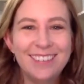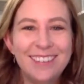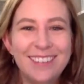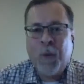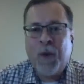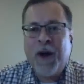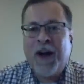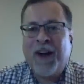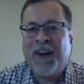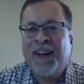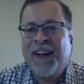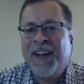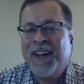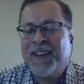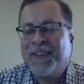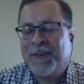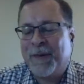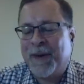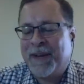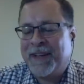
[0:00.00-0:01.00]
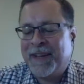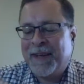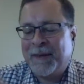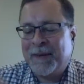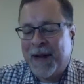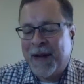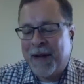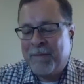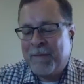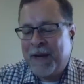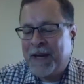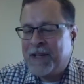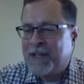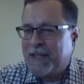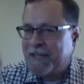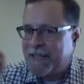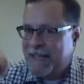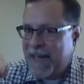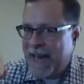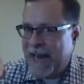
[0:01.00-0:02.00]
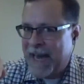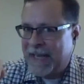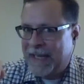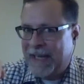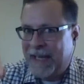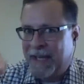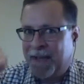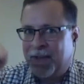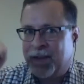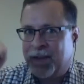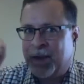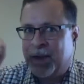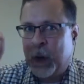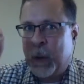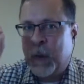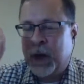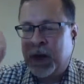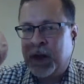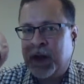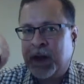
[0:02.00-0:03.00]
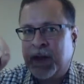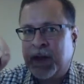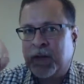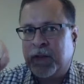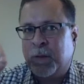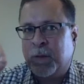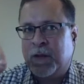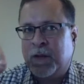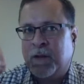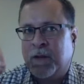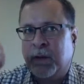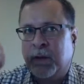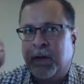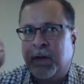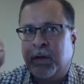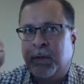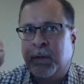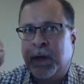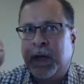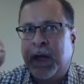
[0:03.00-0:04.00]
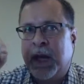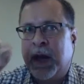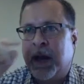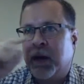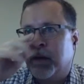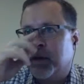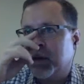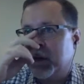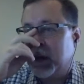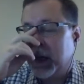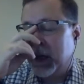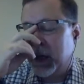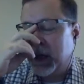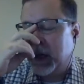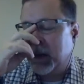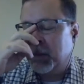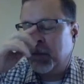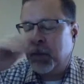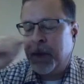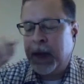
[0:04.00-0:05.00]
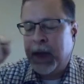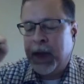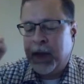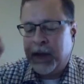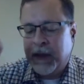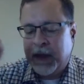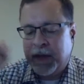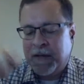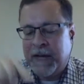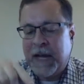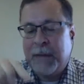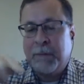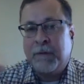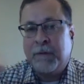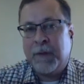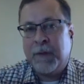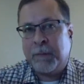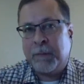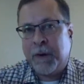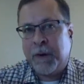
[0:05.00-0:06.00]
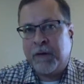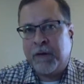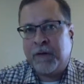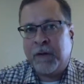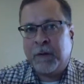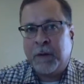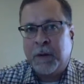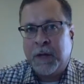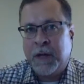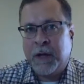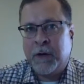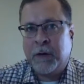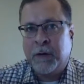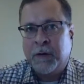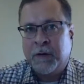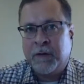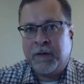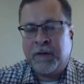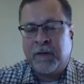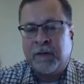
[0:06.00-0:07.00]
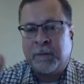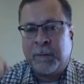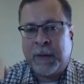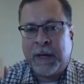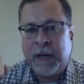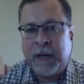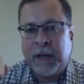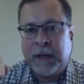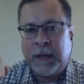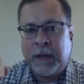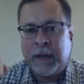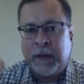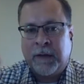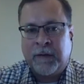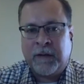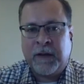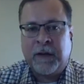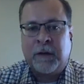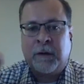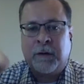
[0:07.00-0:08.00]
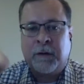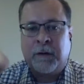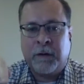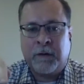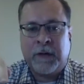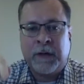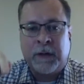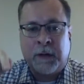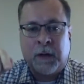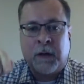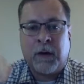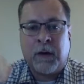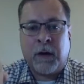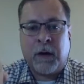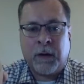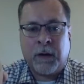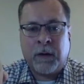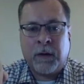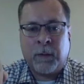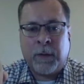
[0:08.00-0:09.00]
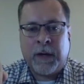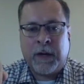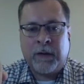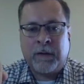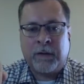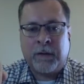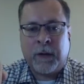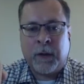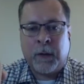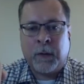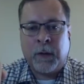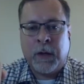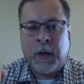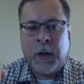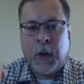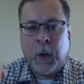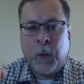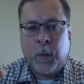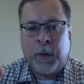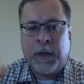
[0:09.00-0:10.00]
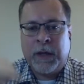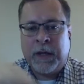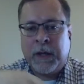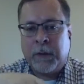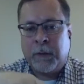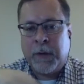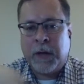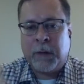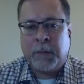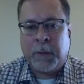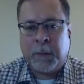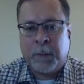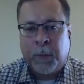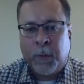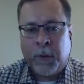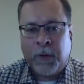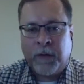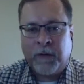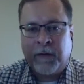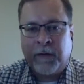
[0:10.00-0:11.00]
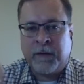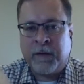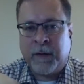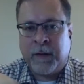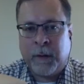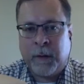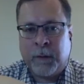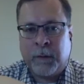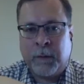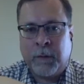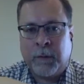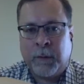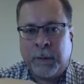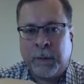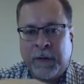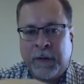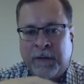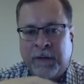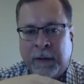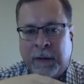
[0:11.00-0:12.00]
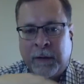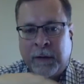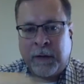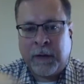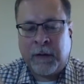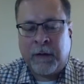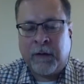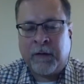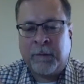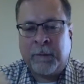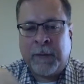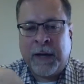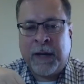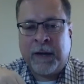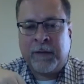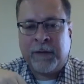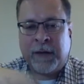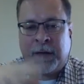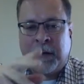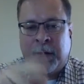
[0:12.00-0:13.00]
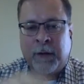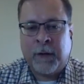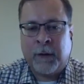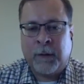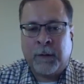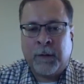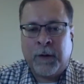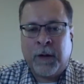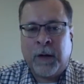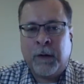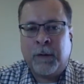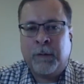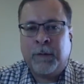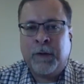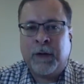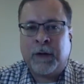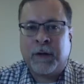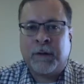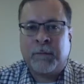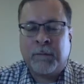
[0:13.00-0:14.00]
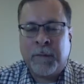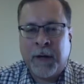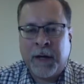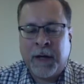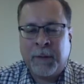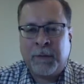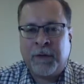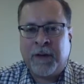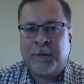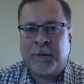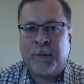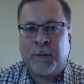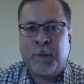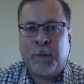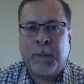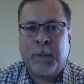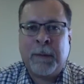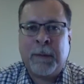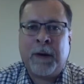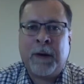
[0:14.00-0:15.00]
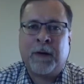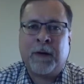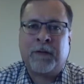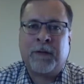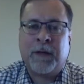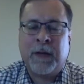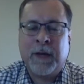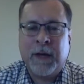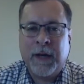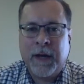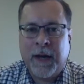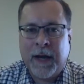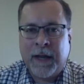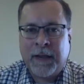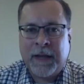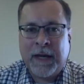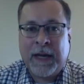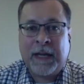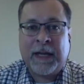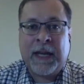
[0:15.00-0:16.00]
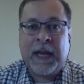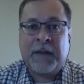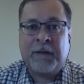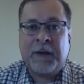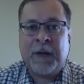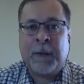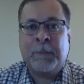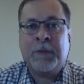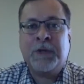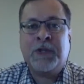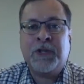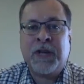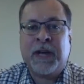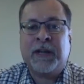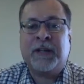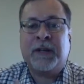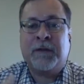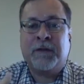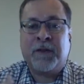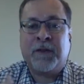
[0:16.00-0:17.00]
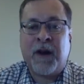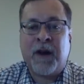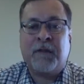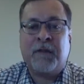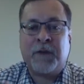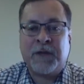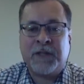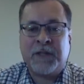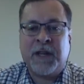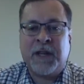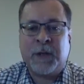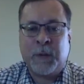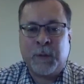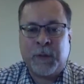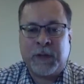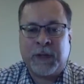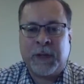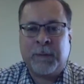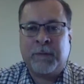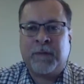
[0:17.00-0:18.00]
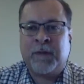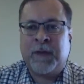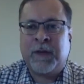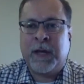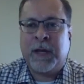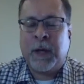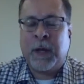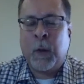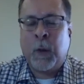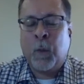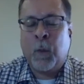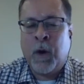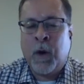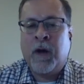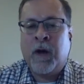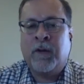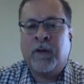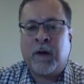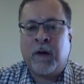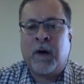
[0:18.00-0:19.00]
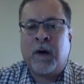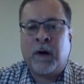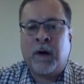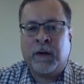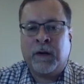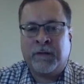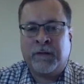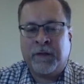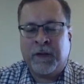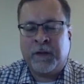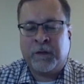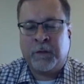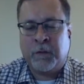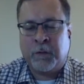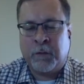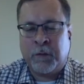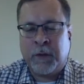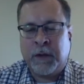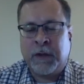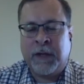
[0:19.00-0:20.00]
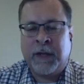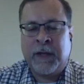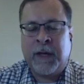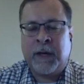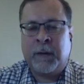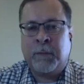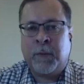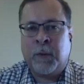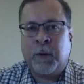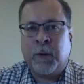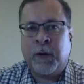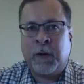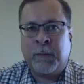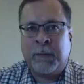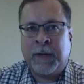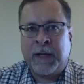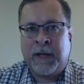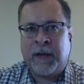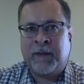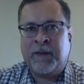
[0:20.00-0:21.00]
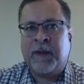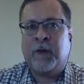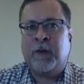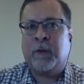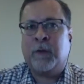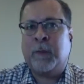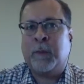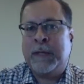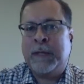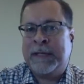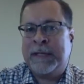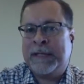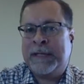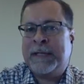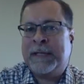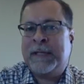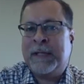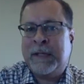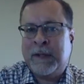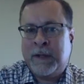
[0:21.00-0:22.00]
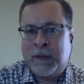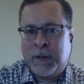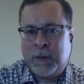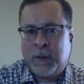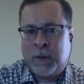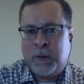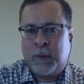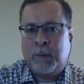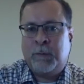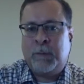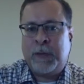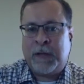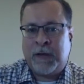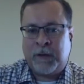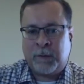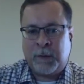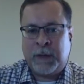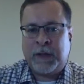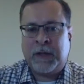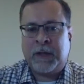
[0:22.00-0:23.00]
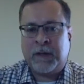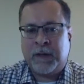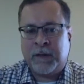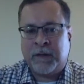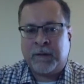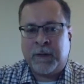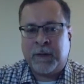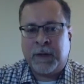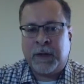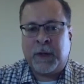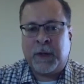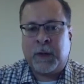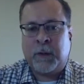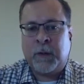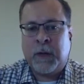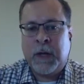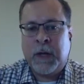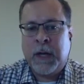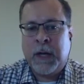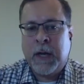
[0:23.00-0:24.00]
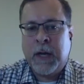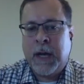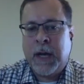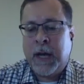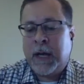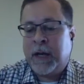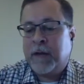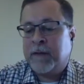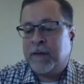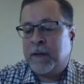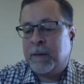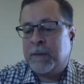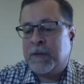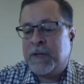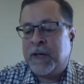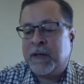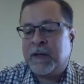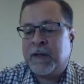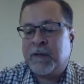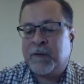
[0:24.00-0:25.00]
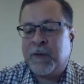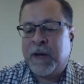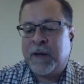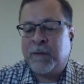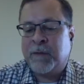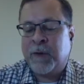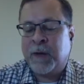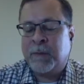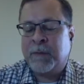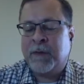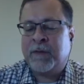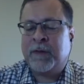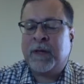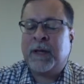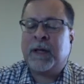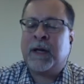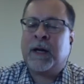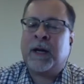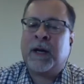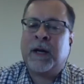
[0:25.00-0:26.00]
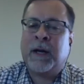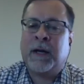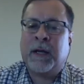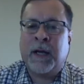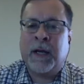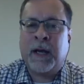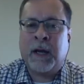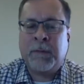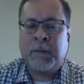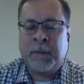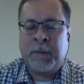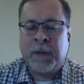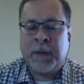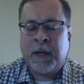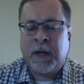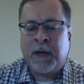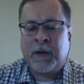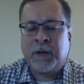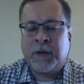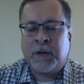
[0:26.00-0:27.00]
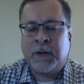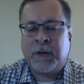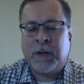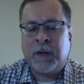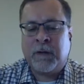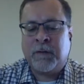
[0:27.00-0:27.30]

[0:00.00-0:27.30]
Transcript: Well, so I mentioned tagging. So one of the things we do is we have the name of the person who introduced the spike is introduced in the card, right? So we can run a report, and so when we see look at all spikes, I can go, oh, look, 90% of them were my boss. And then I can have an objective conversation with him saying, was all of this really that important? Because here's what we didn't do because we did this for you. Mm-hmm. And it's an objective way for him to say, oh, yeah, maybe I shouldn't have.